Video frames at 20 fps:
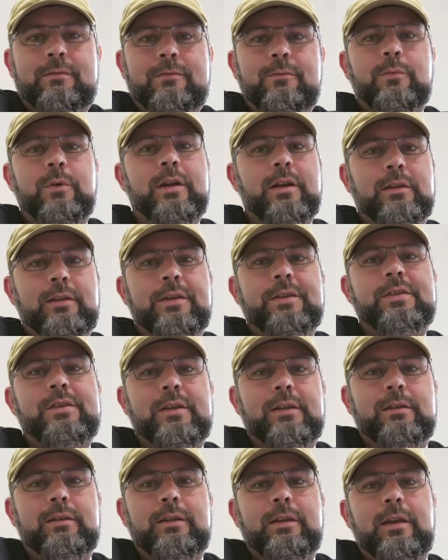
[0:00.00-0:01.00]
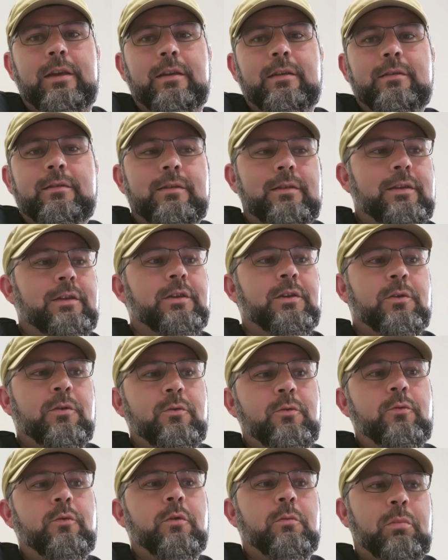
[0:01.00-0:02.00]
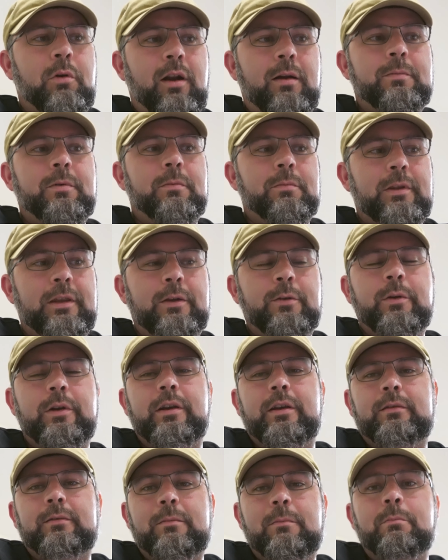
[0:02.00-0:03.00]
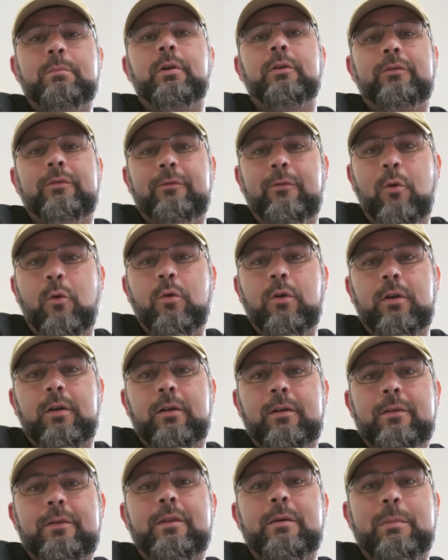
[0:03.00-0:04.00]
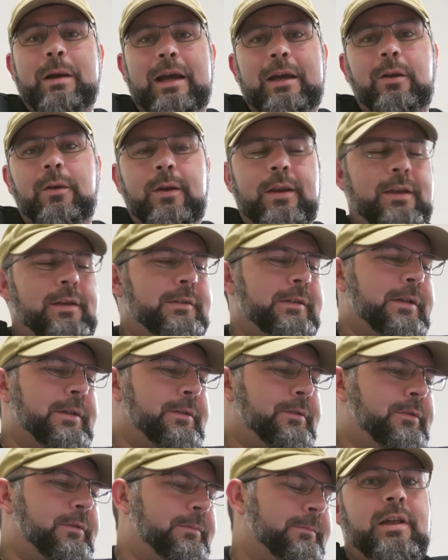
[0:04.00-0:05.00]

realistically, you will probably quit before the battery does.